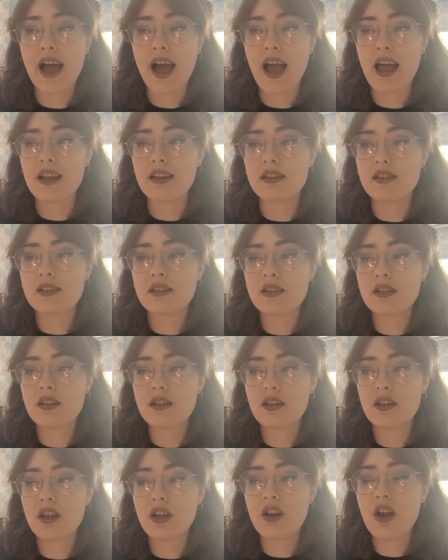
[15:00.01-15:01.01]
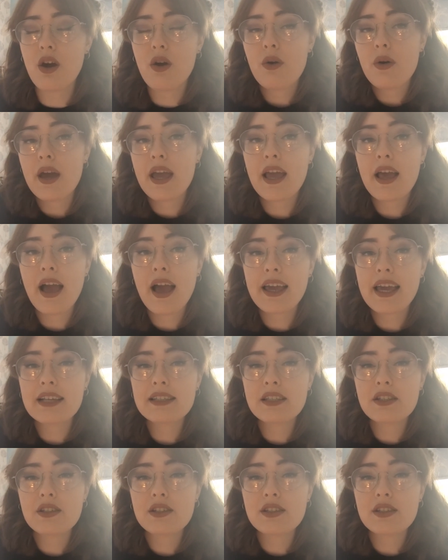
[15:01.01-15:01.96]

And you know, I guess